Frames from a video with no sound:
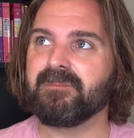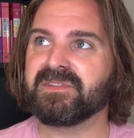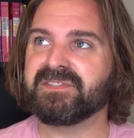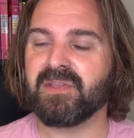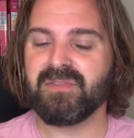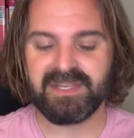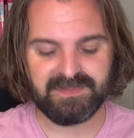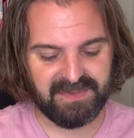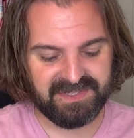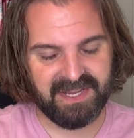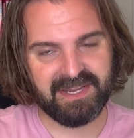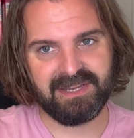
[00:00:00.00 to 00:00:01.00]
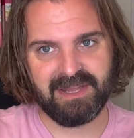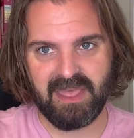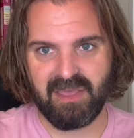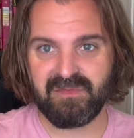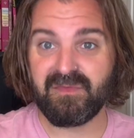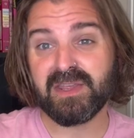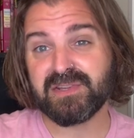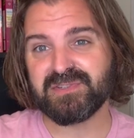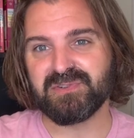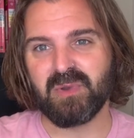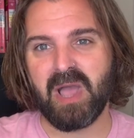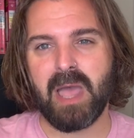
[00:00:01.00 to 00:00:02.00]
So this particular
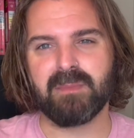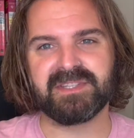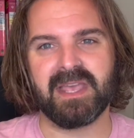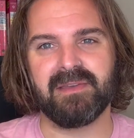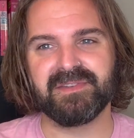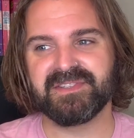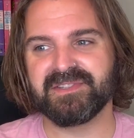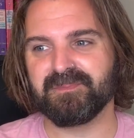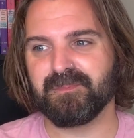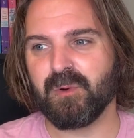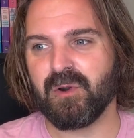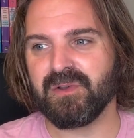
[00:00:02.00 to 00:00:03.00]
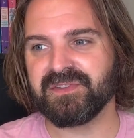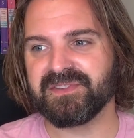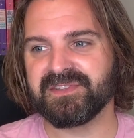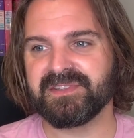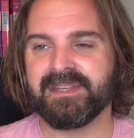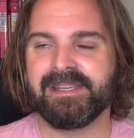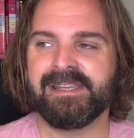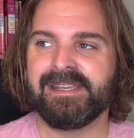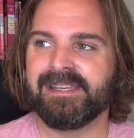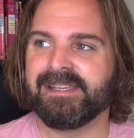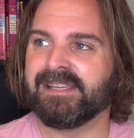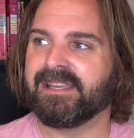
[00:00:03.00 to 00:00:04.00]
fictional almshouse was
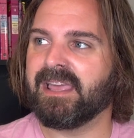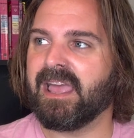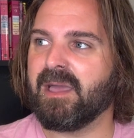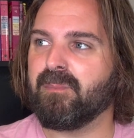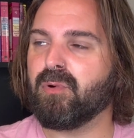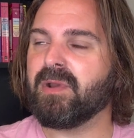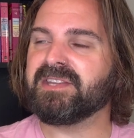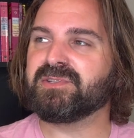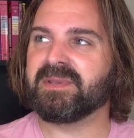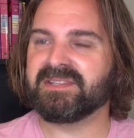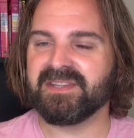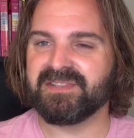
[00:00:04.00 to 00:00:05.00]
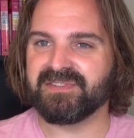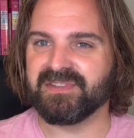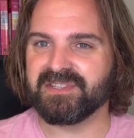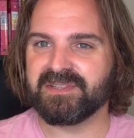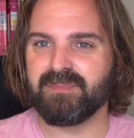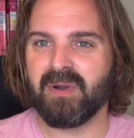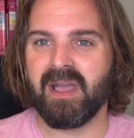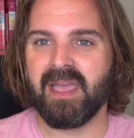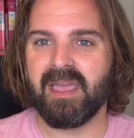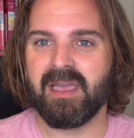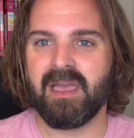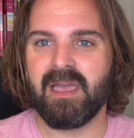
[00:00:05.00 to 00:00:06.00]
brought into existence
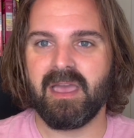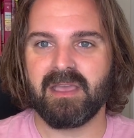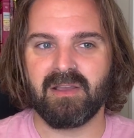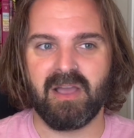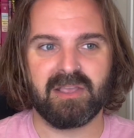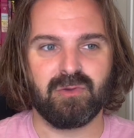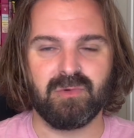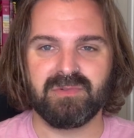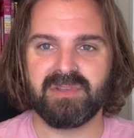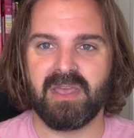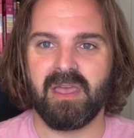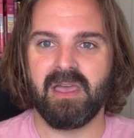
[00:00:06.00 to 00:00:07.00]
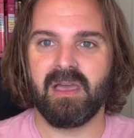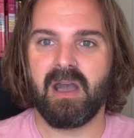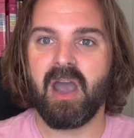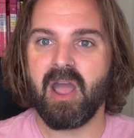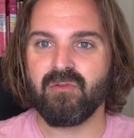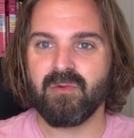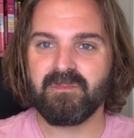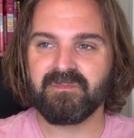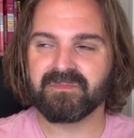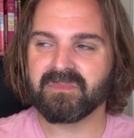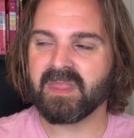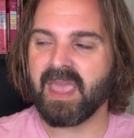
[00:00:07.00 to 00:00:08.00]
by a guy called Hiram,
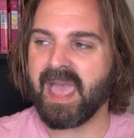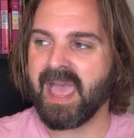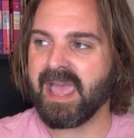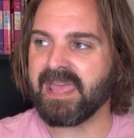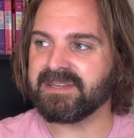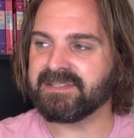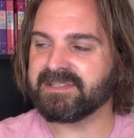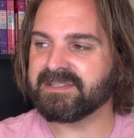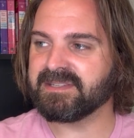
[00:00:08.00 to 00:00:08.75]
and